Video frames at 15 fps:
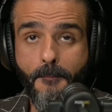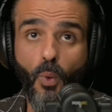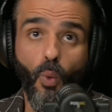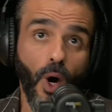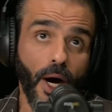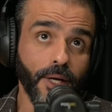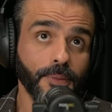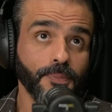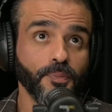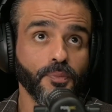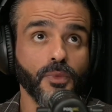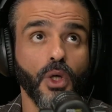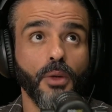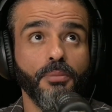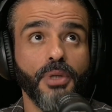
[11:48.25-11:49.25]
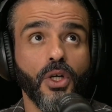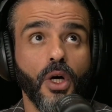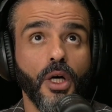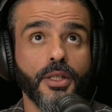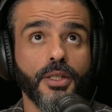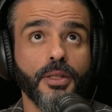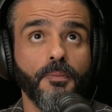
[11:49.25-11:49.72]
Why?
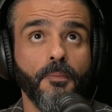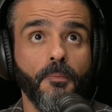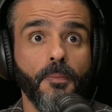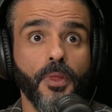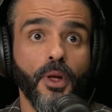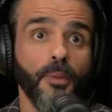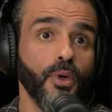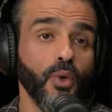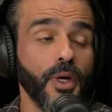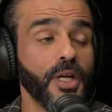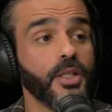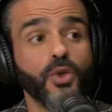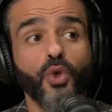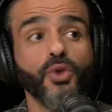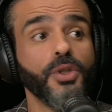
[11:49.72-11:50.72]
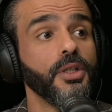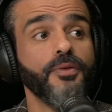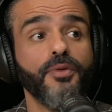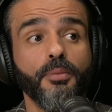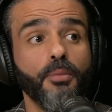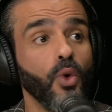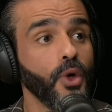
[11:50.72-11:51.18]
Because number one, it's a totally
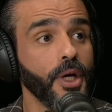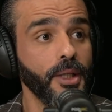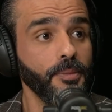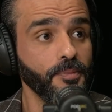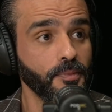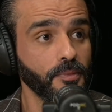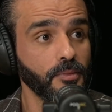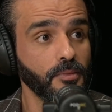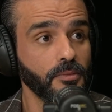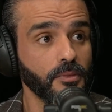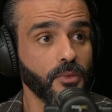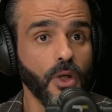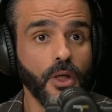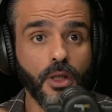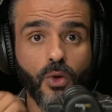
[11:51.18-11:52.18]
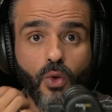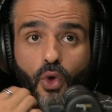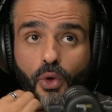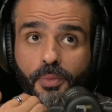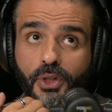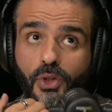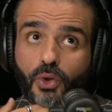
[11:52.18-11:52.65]
different ball game. In
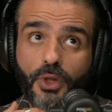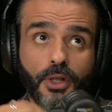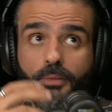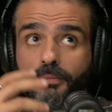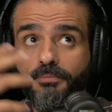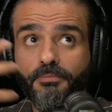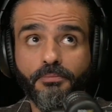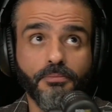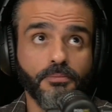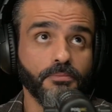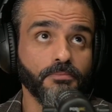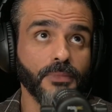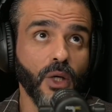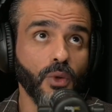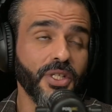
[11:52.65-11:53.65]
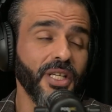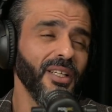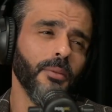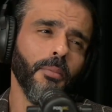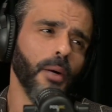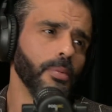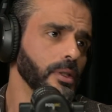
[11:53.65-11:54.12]
corporate, you're I would say
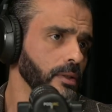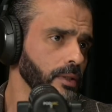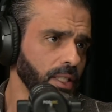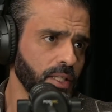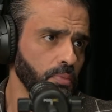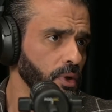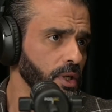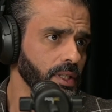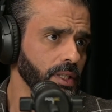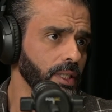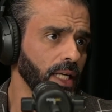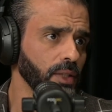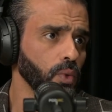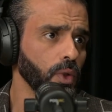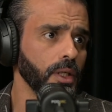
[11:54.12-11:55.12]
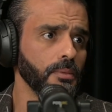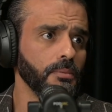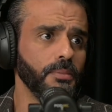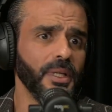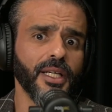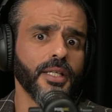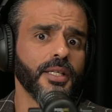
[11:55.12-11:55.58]
in a bubble. Let's put it in that way.
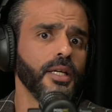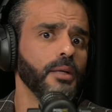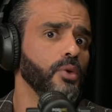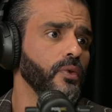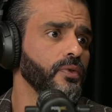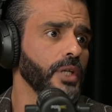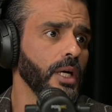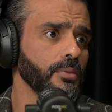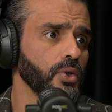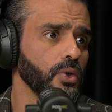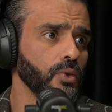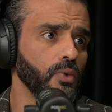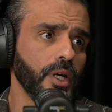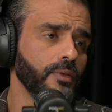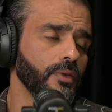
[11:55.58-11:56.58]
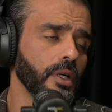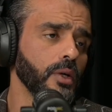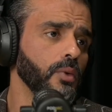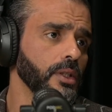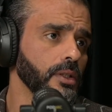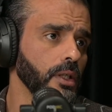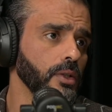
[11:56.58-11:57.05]
Being a CMO of Samsung, whatever I
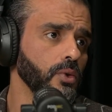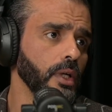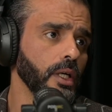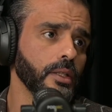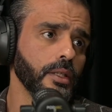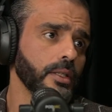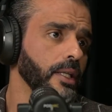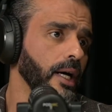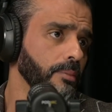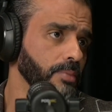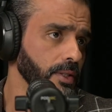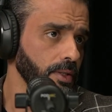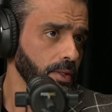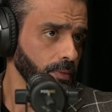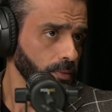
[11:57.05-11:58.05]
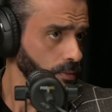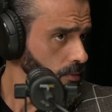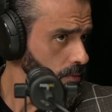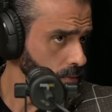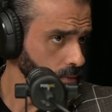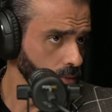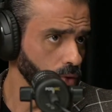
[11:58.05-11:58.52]
want, I do like this, it happens.
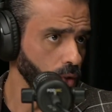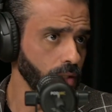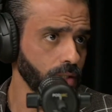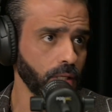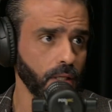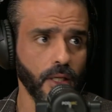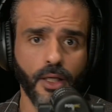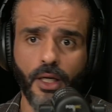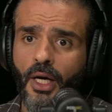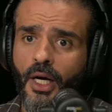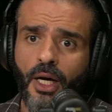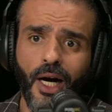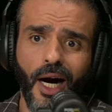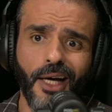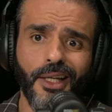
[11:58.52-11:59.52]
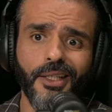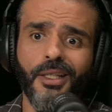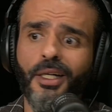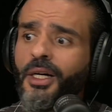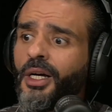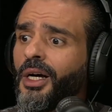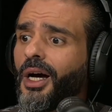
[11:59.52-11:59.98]
You understand? Like, I need
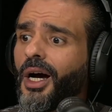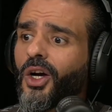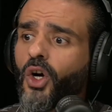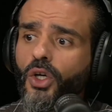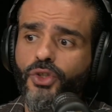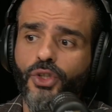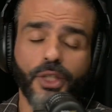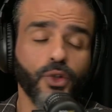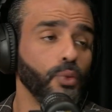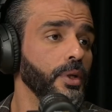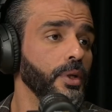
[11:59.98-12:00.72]
a contract to